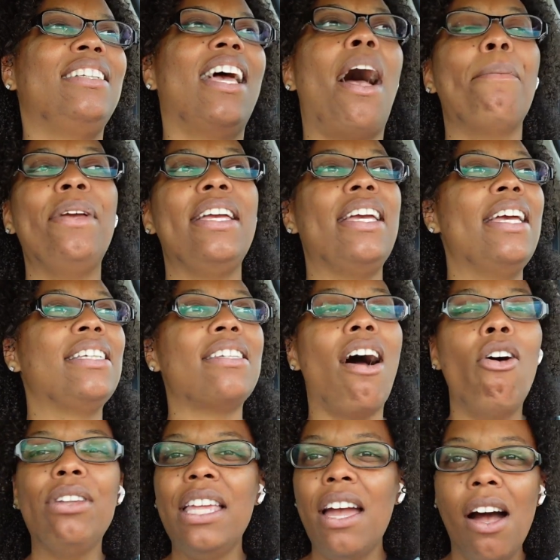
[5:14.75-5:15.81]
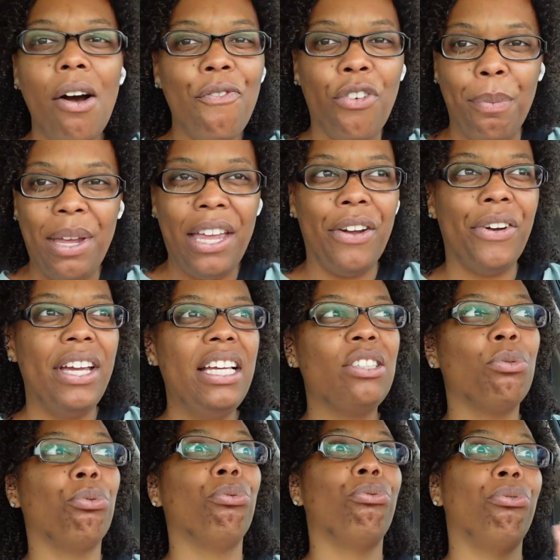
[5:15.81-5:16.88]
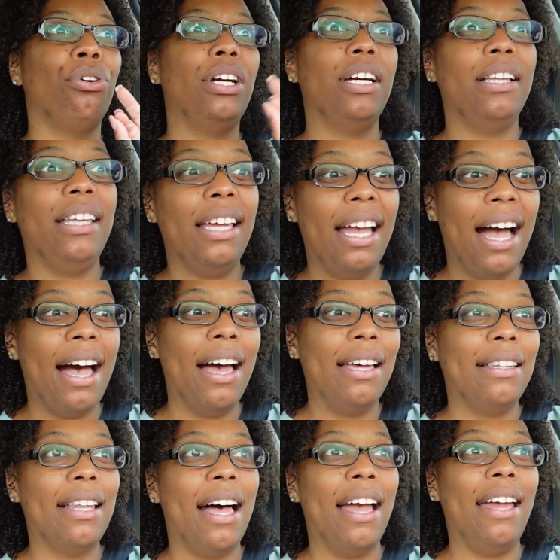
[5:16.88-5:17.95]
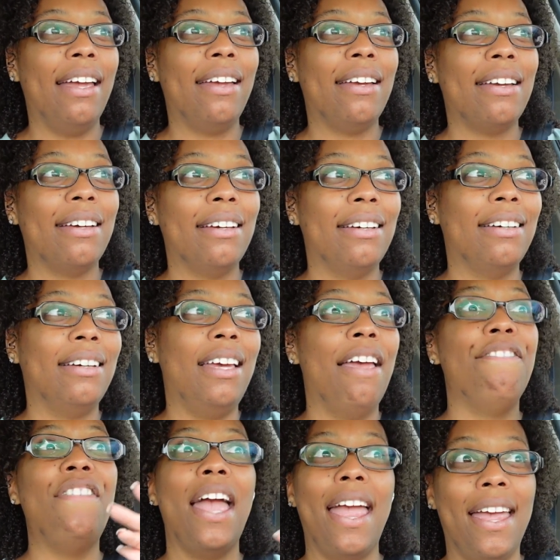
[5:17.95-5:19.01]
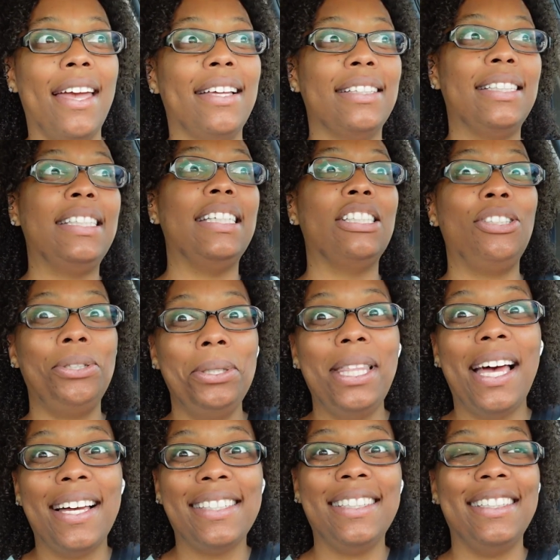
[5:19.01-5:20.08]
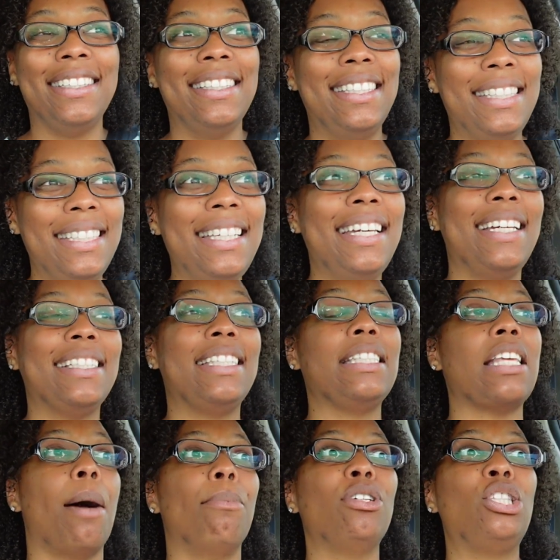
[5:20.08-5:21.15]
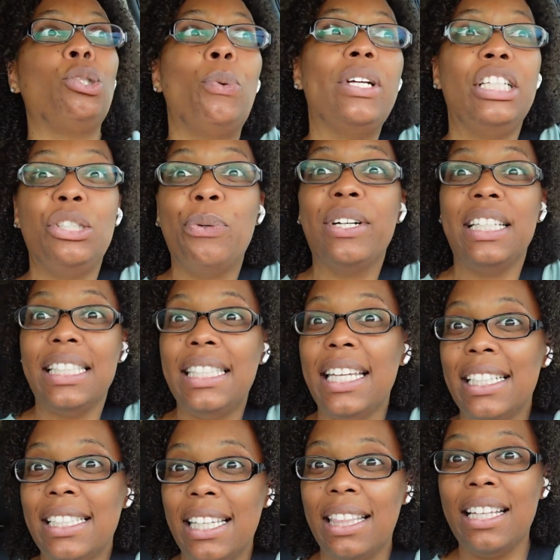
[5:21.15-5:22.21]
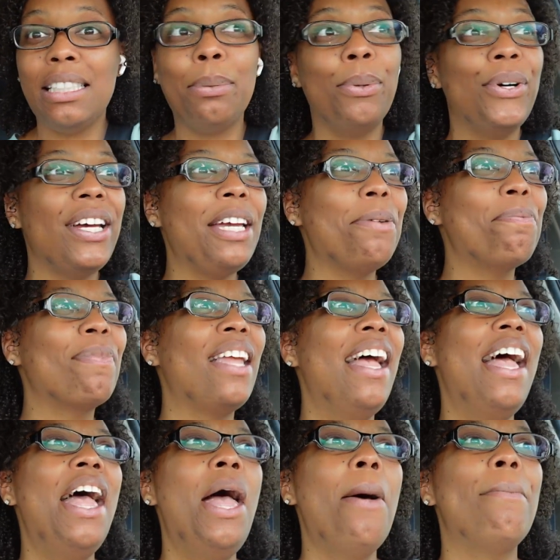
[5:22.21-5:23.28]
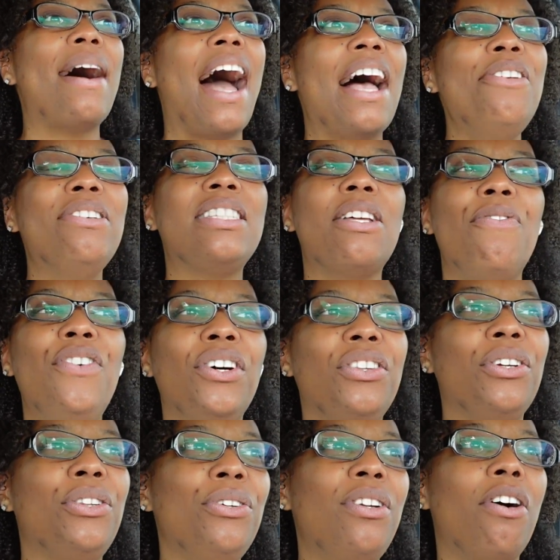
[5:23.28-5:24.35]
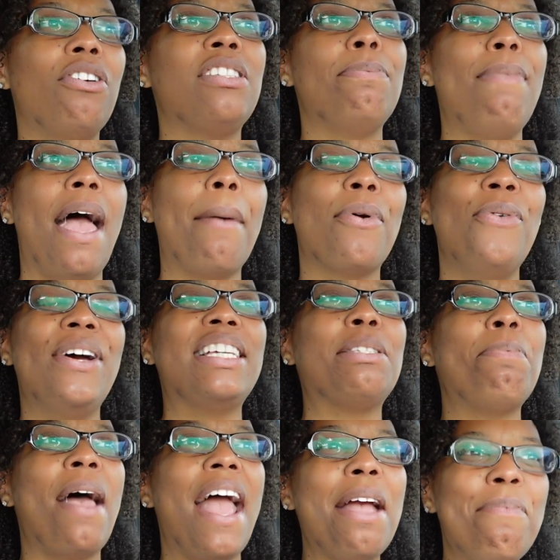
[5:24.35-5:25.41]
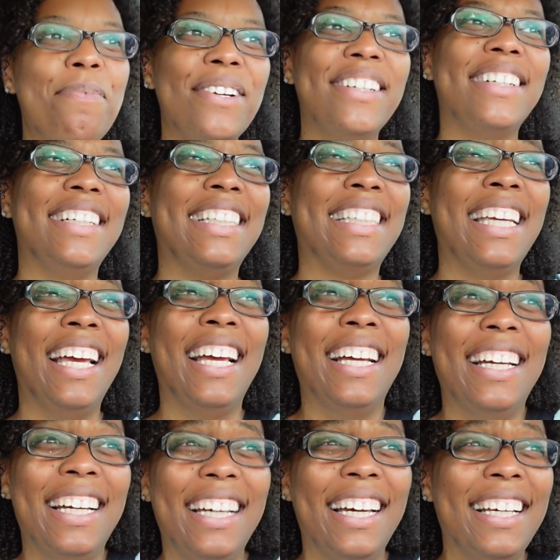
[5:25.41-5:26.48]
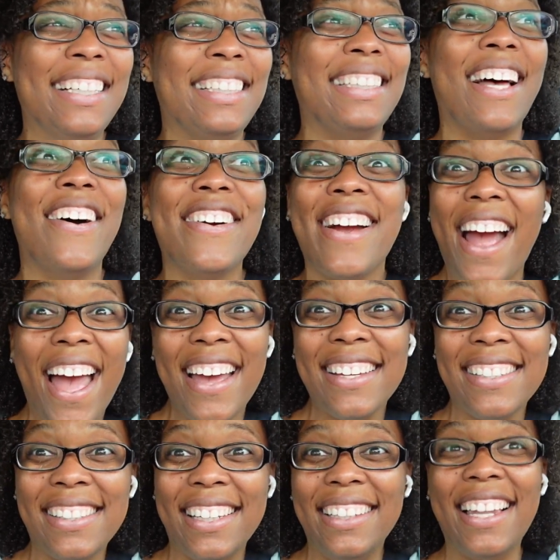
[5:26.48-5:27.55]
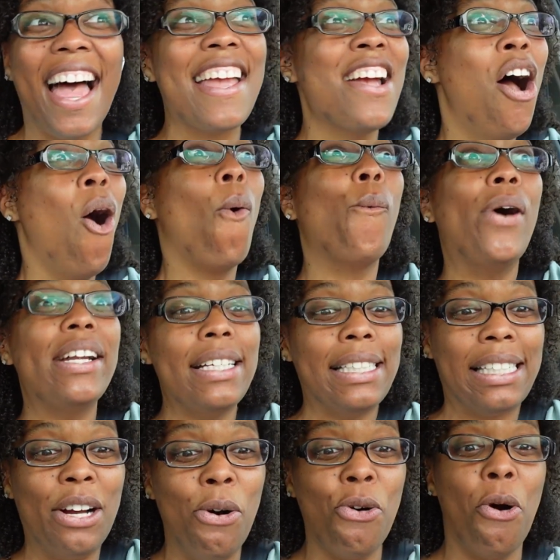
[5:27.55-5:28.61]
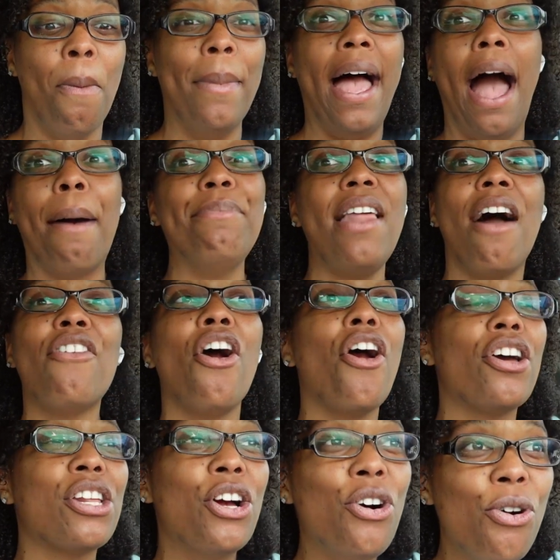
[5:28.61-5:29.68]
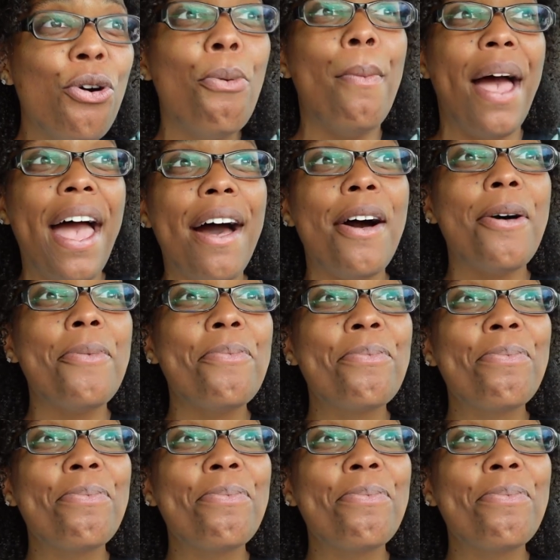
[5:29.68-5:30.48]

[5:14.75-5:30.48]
I mean, it's only up from here. It's really got, like, advanced since 2006. It's almost 2026 at this point. But I used to filter through those MapQuest papers. It's so crazy. Like, what is Google Map? Never heard of Google Map